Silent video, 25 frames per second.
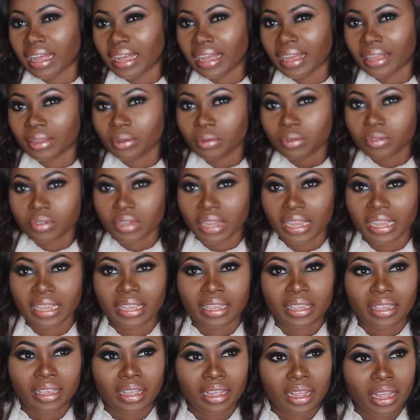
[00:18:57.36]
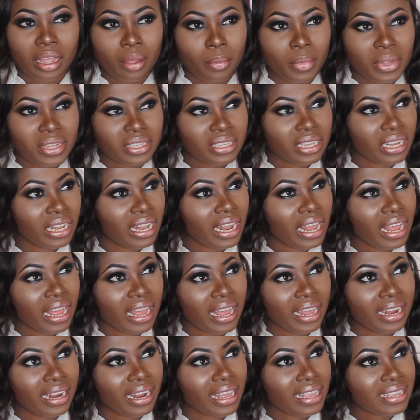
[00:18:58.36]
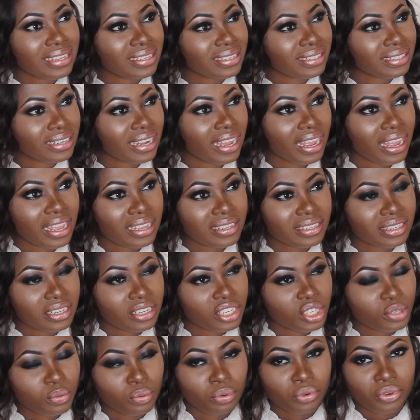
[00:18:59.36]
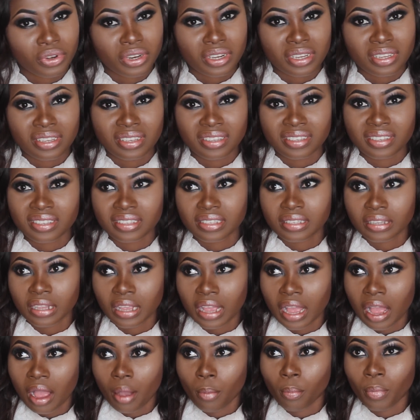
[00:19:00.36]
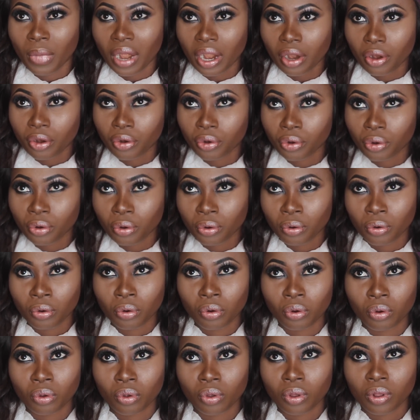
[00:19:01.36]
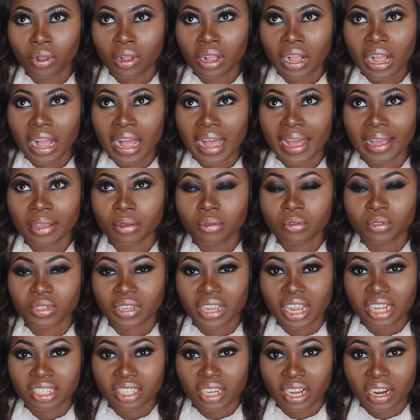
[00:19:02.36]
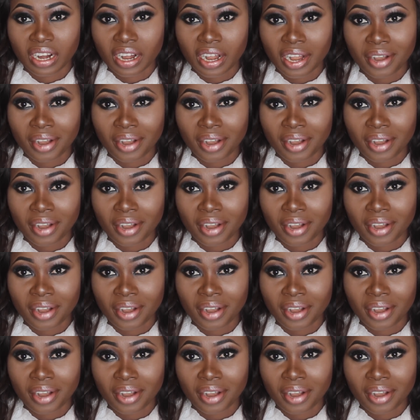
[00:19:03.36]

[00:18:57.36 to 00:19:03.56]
I go to IKEA, Matalan, Asda, Sainsbury's, Macro. I go to Cash and